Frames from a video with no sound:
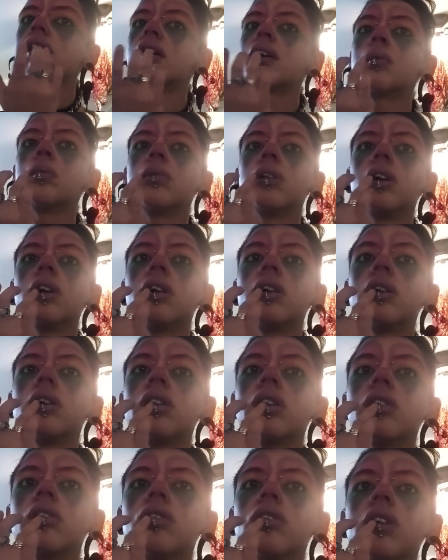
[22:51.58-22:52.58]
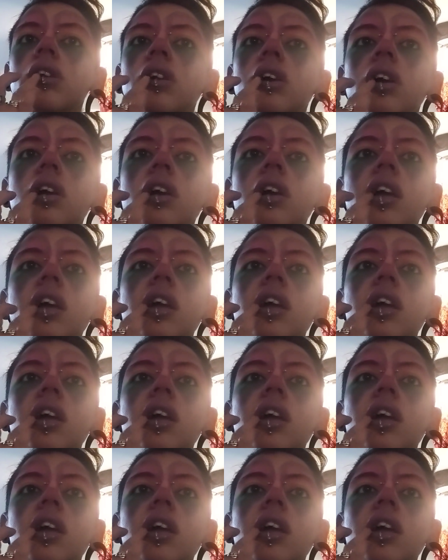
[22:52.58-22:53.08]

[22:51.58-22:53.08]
Or blot it with your finger.